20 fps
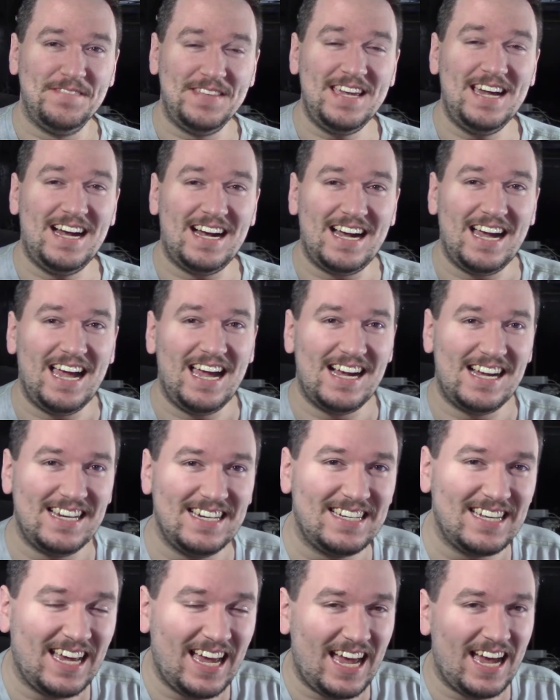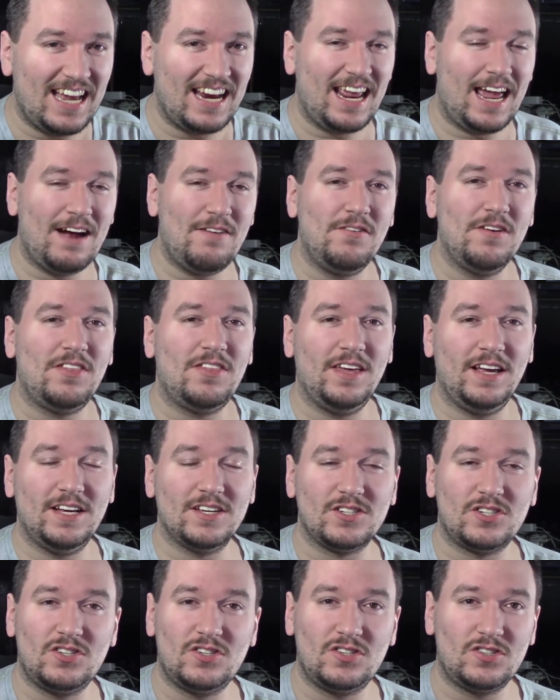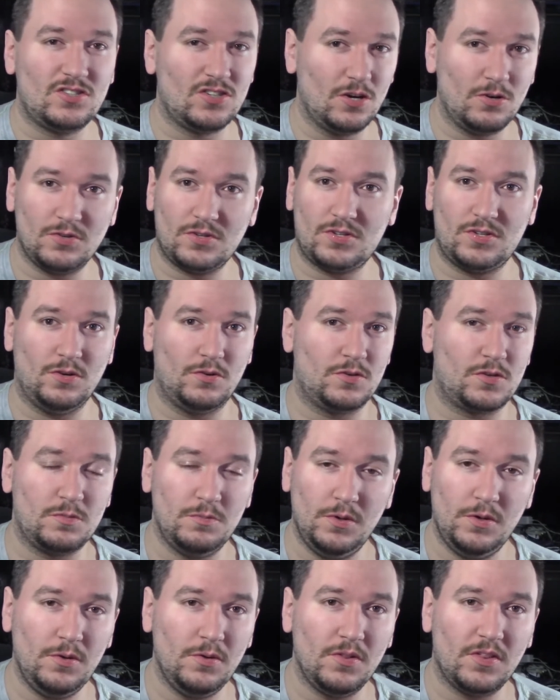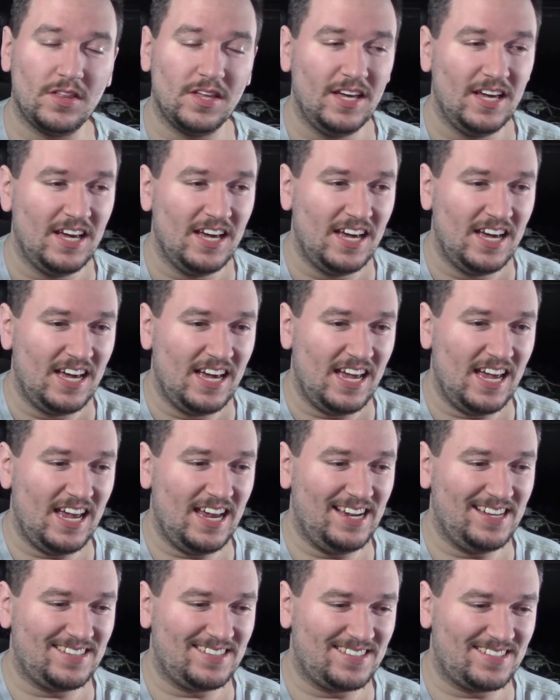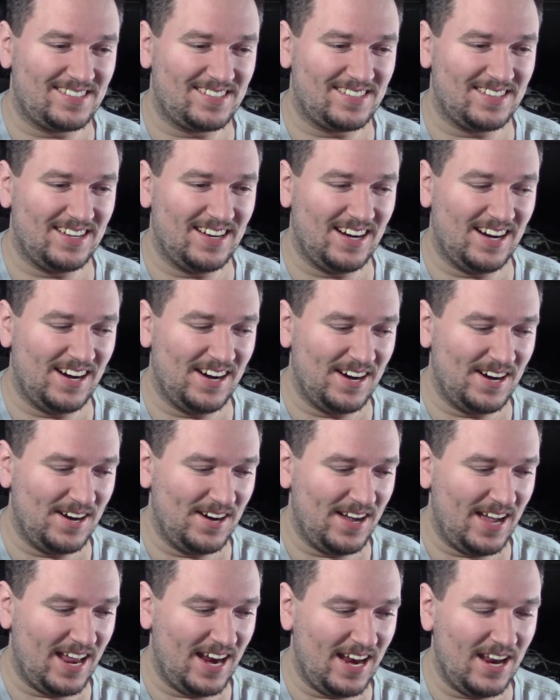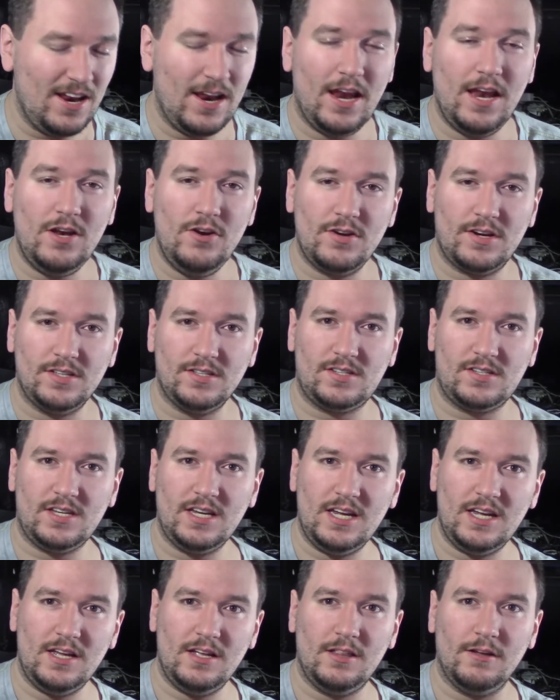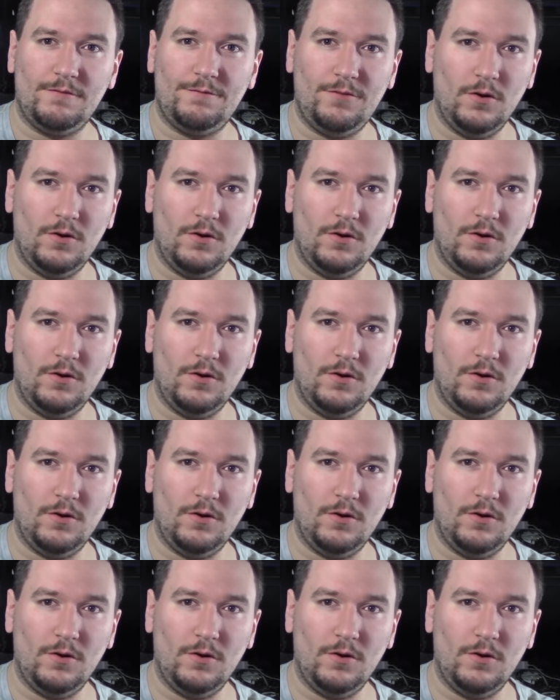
Yeah, and everything is so smooth. It's and you can see the